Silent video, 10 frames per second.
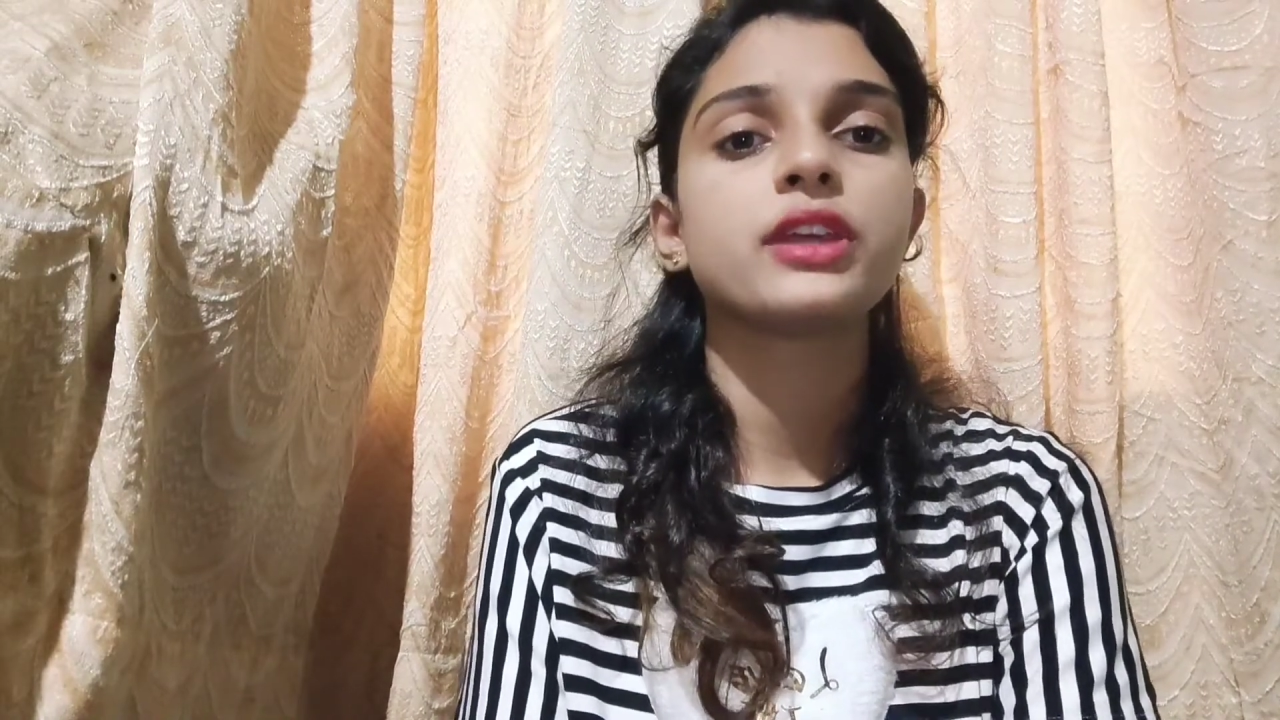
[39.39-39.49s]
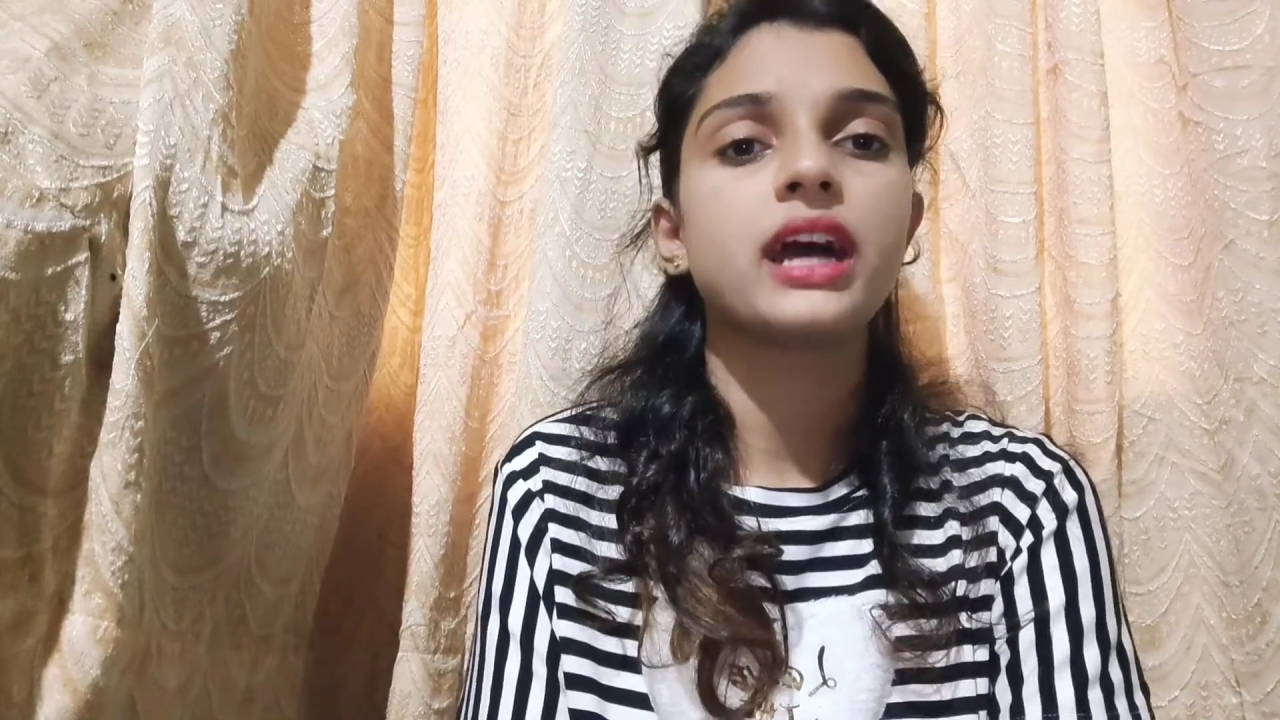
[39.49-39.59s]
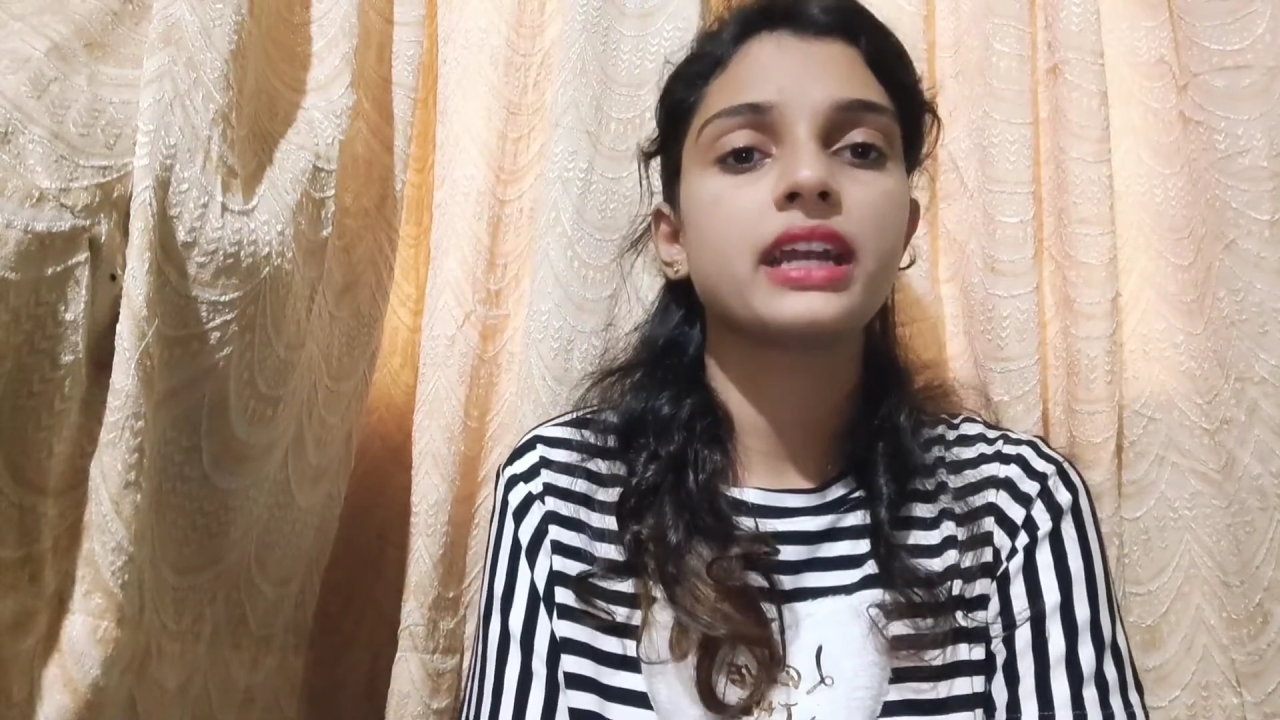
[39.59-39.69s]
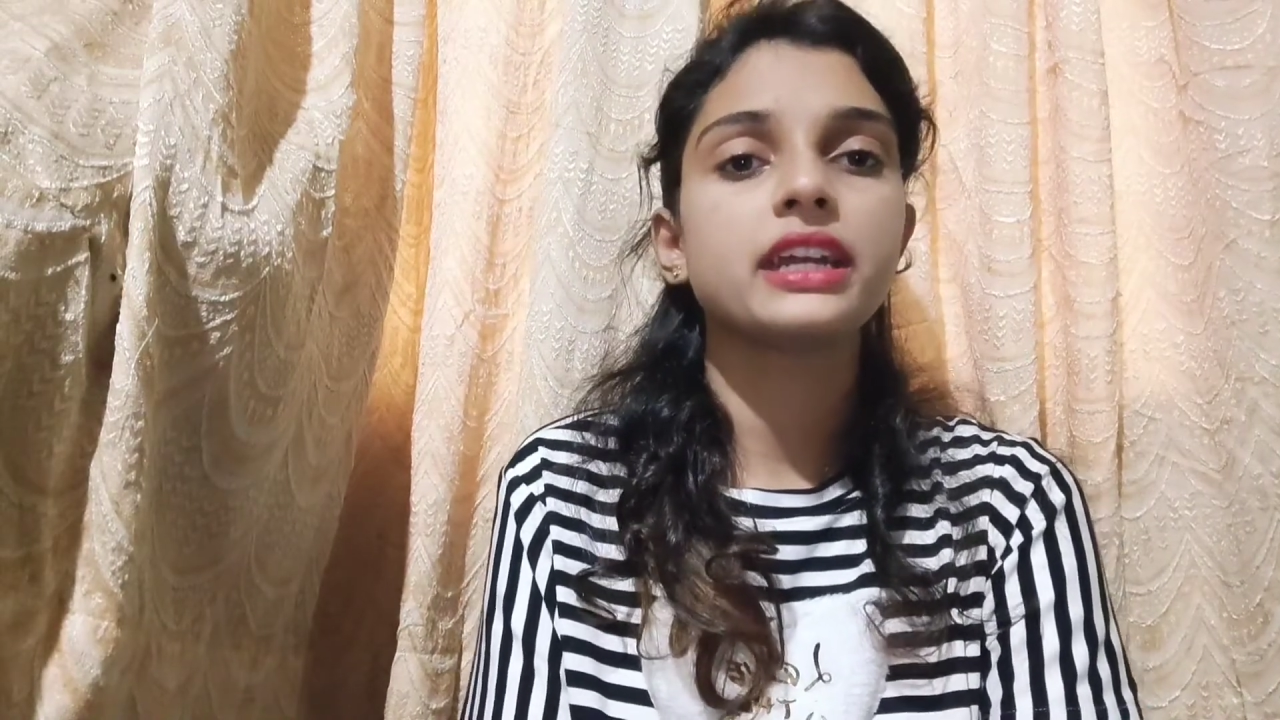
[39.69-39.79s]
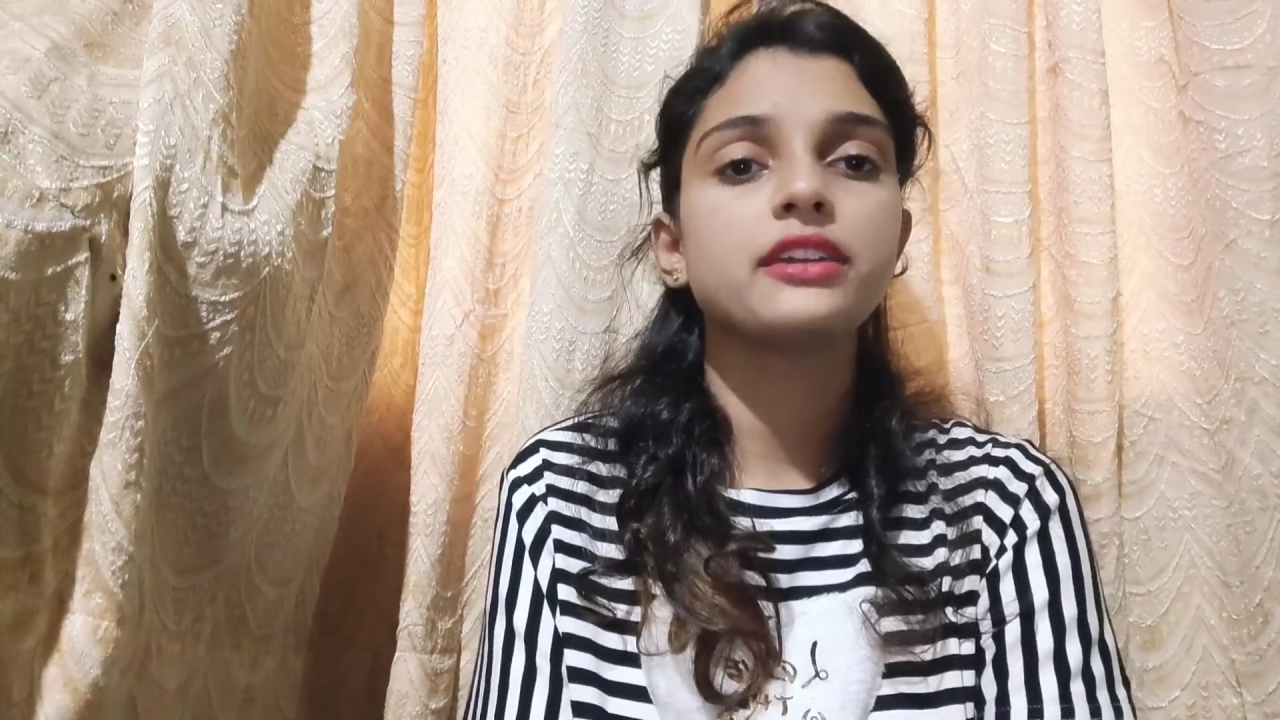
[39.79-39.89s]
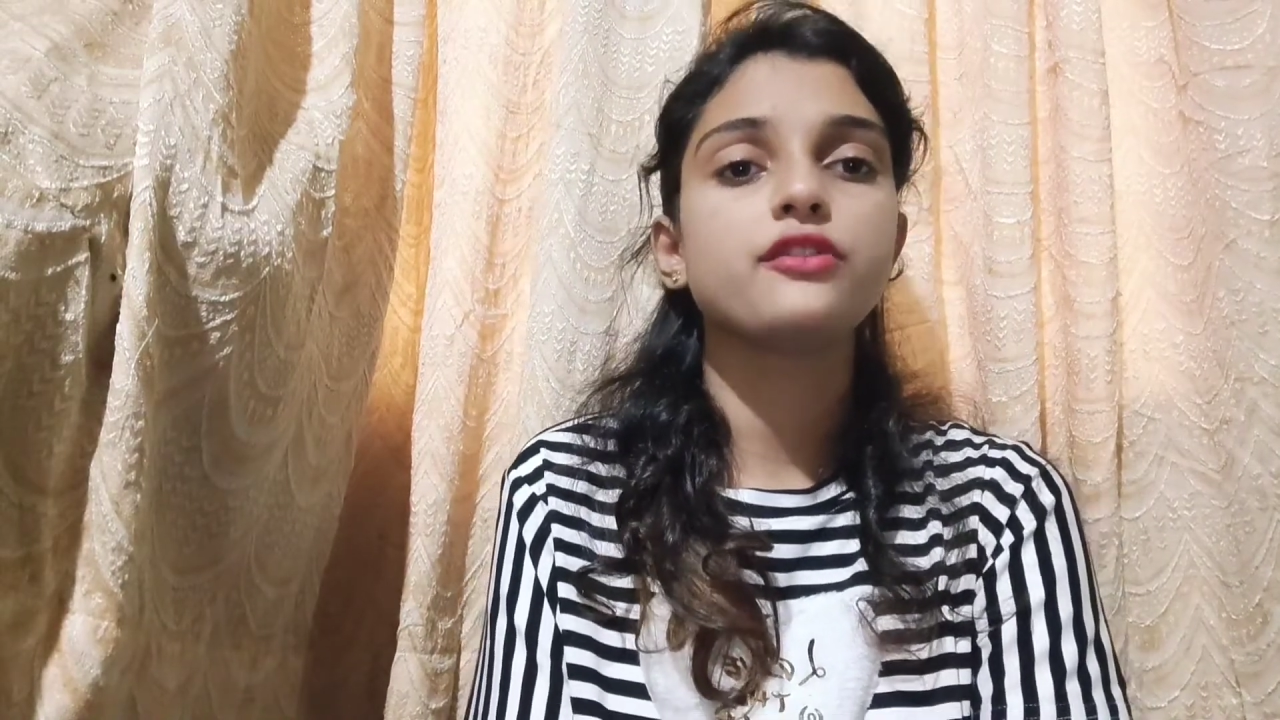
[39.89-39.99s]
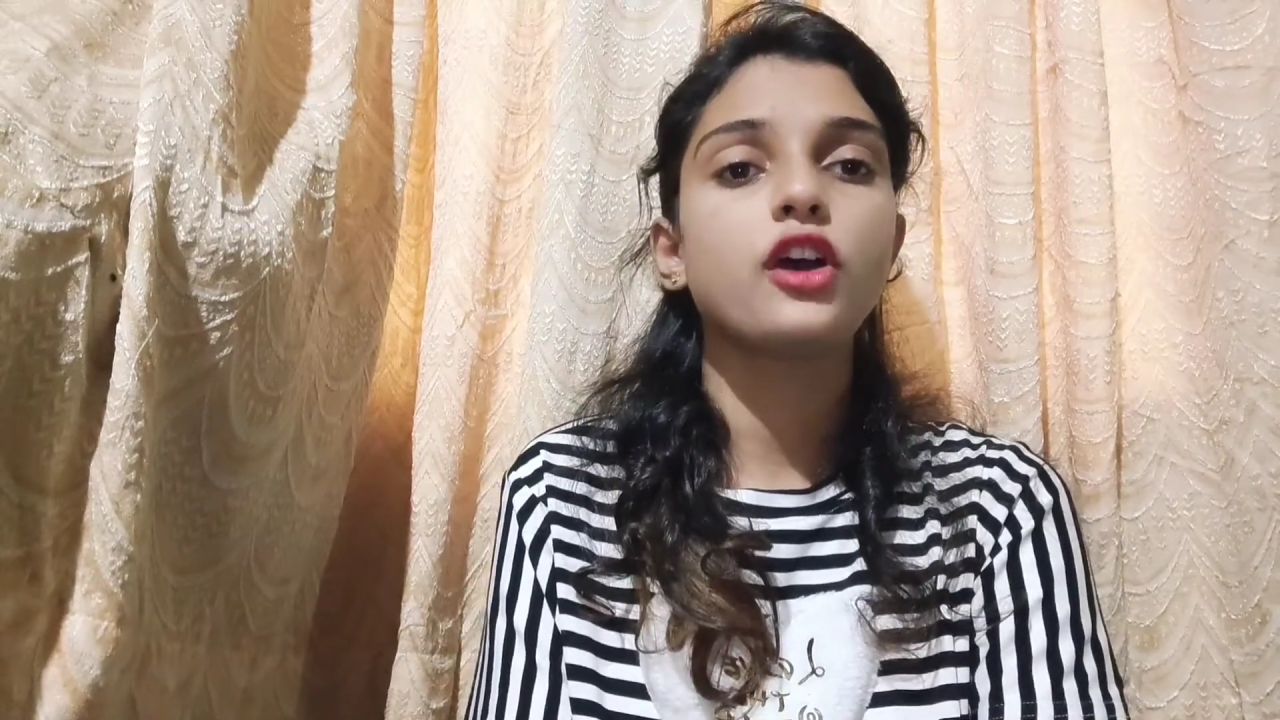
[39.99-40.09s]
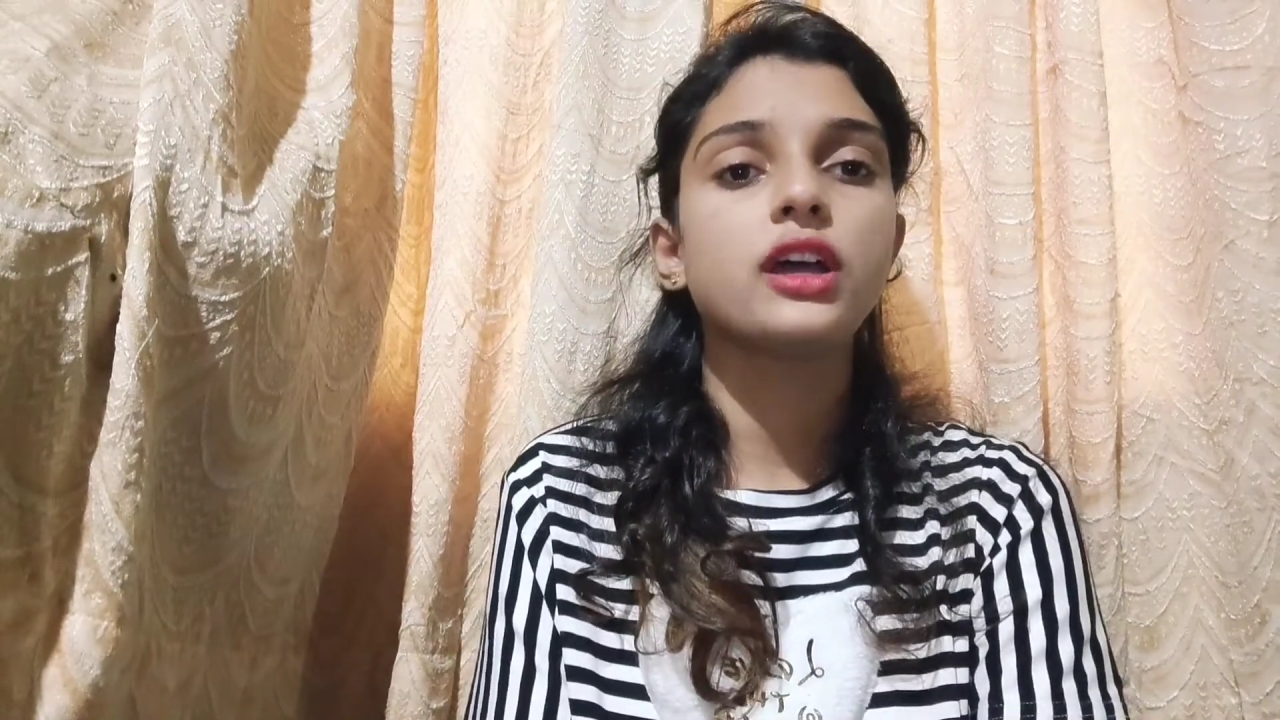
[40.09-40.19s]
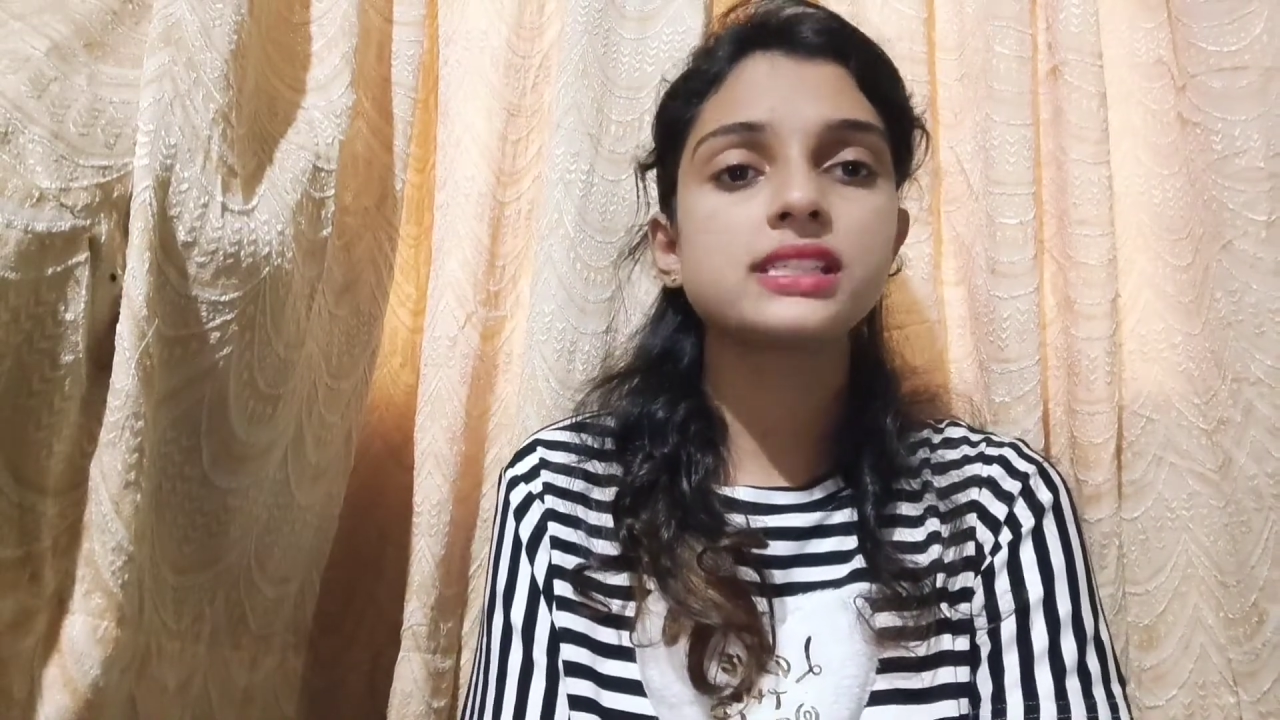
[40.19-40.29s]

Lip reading: regarded for